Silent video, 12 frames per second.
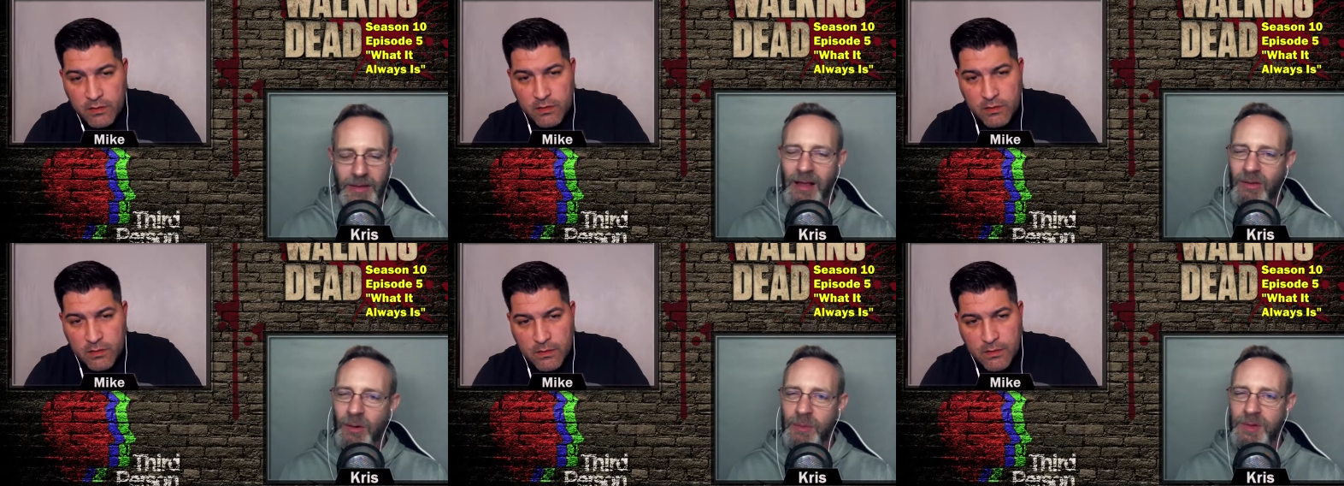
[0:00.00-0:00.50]
Speaker 1: That's
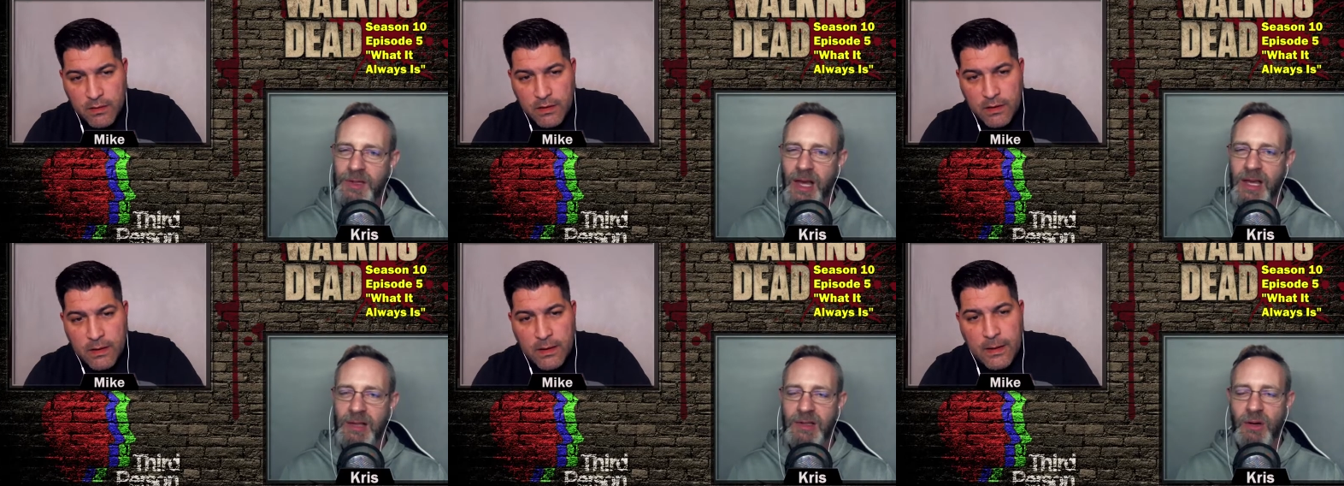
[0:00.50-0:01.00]
what I'm
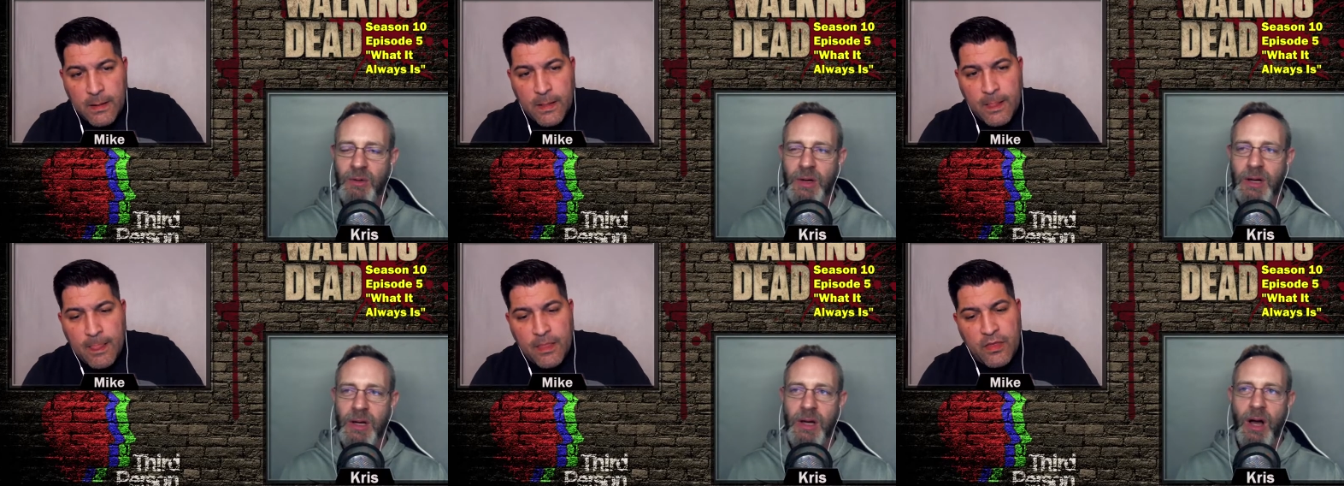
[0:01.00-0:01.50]
saying. So,
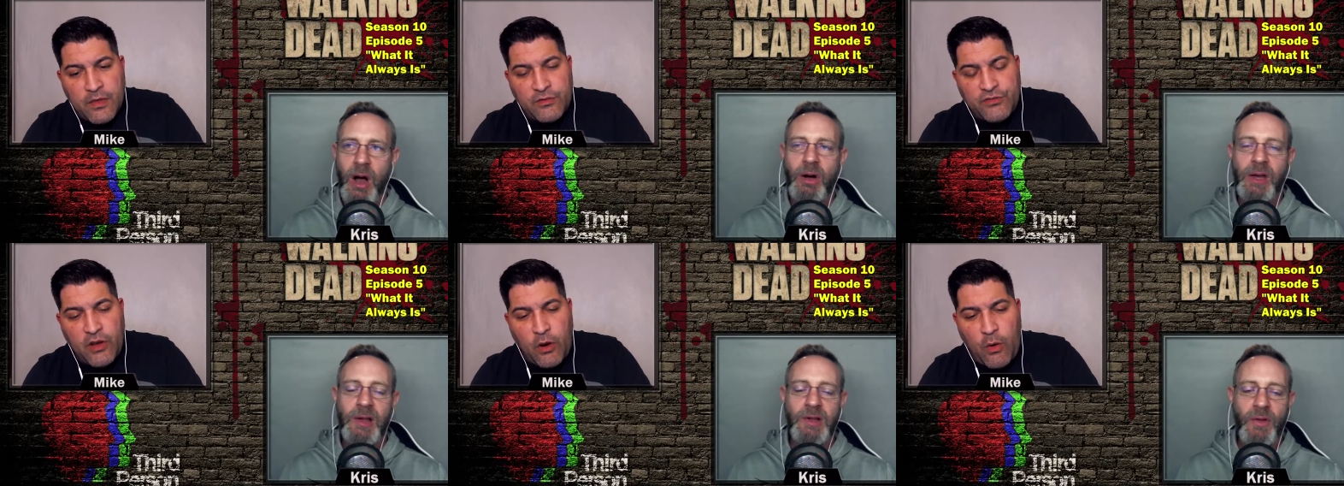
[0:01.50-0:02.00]
so
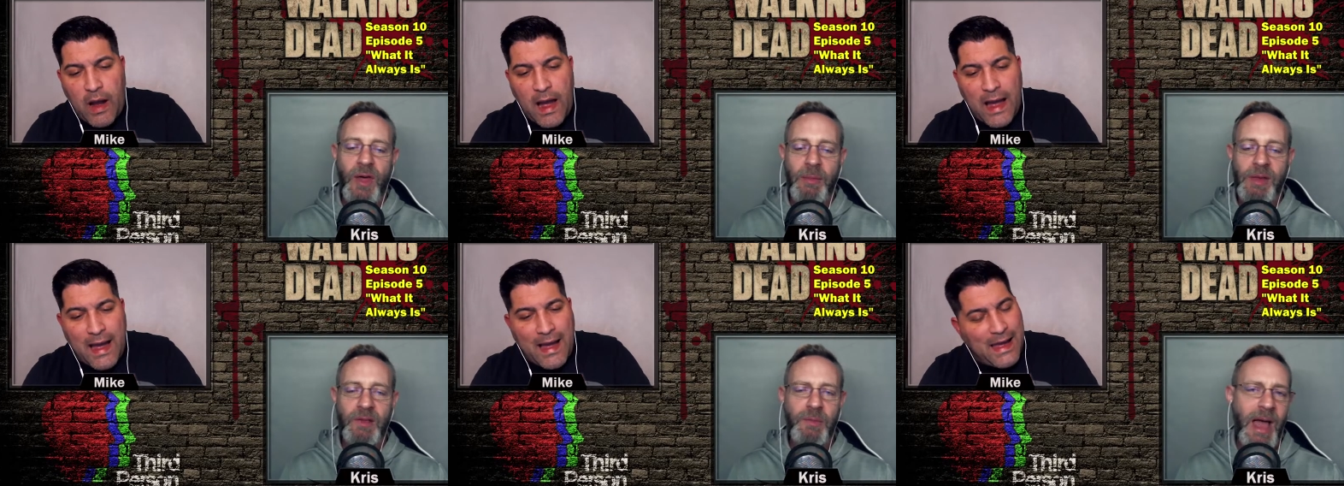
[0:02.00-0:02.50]
okay, so that
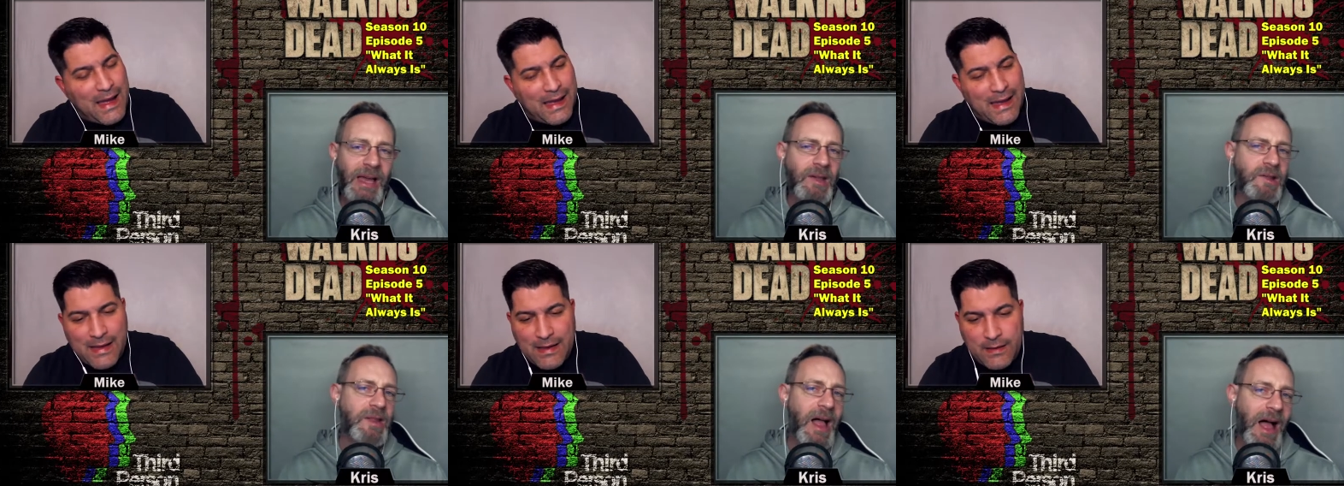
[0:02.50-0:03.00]
means Maggie's
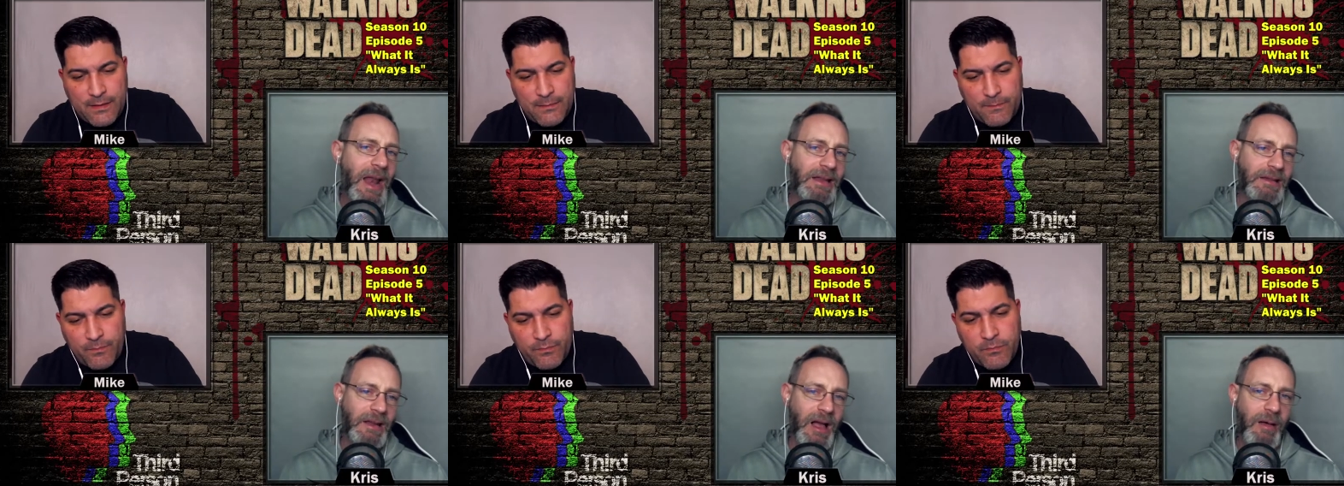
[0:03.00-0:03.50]
not at the
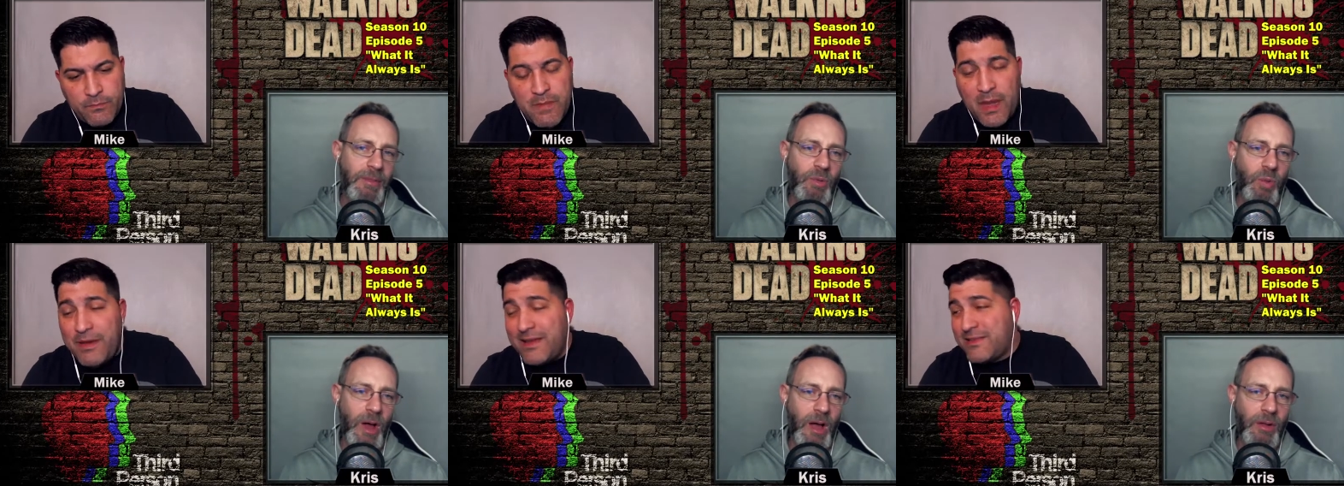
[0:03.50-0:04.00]

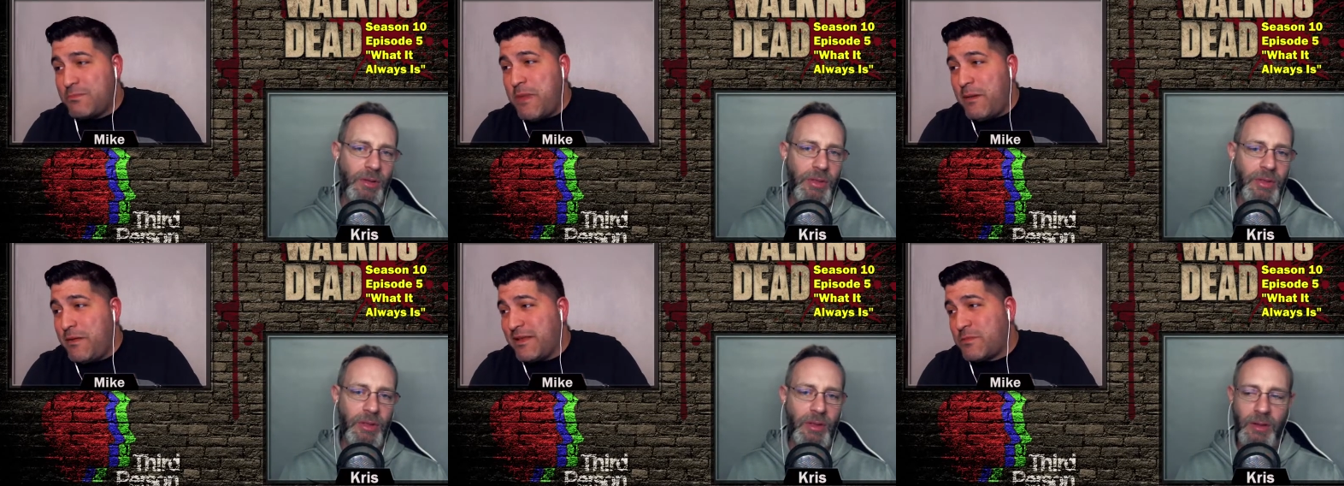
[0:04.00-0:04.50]
Commonwealth. Maybe
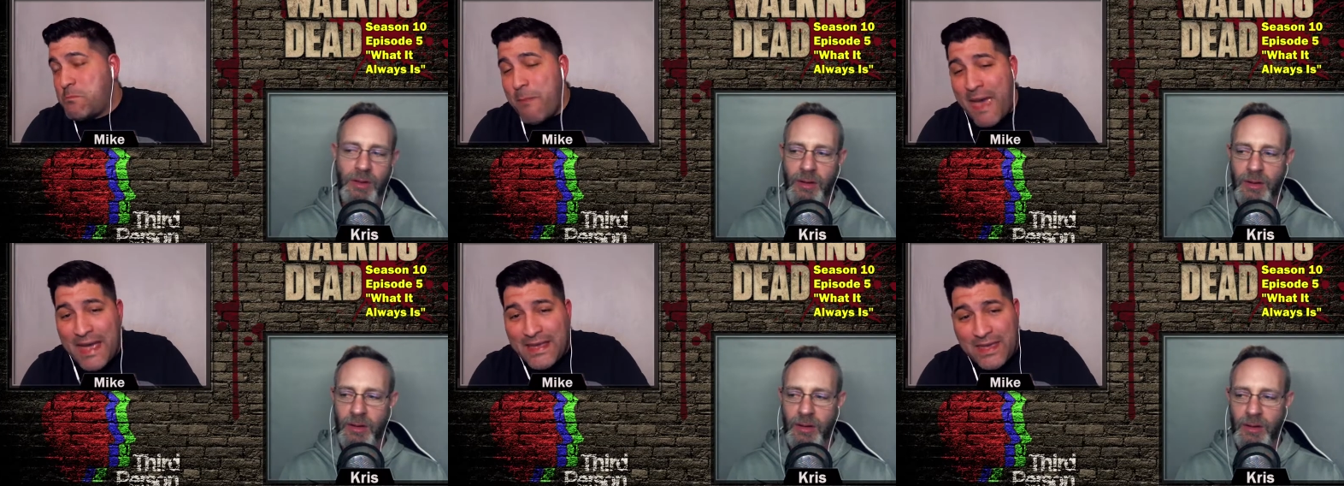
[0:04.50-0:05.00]
Speaker 2: it's, maybe it's
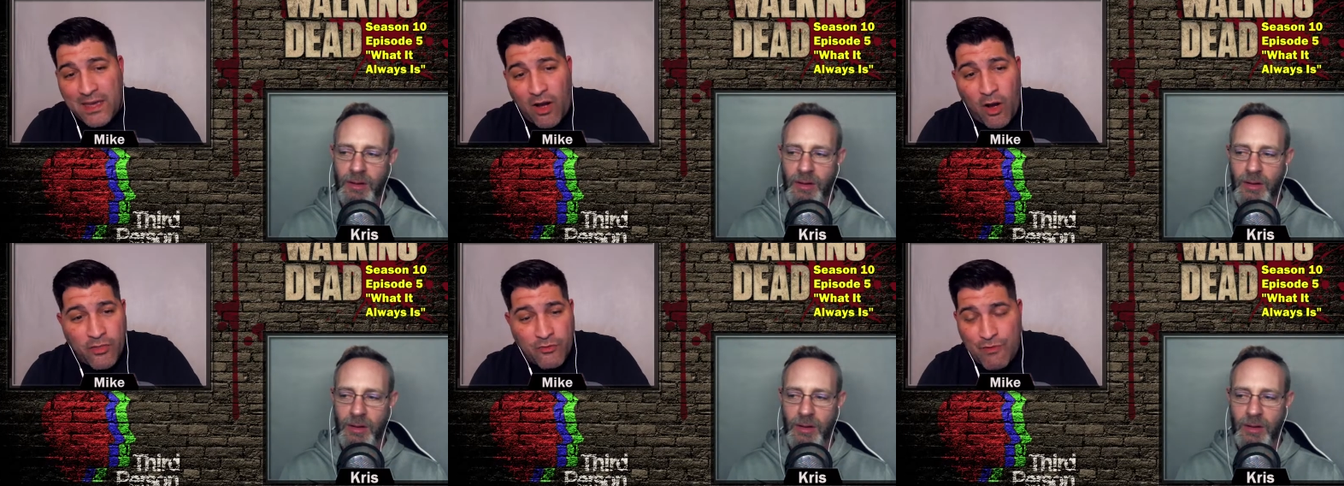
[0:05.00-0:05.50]
Maggie on the
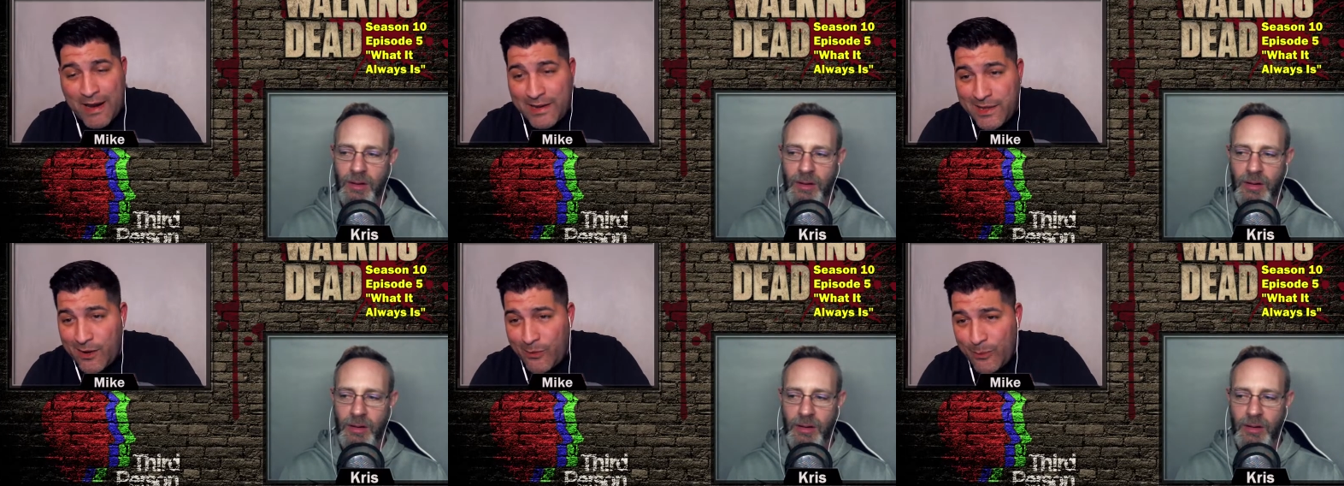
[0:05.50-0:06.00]
radio.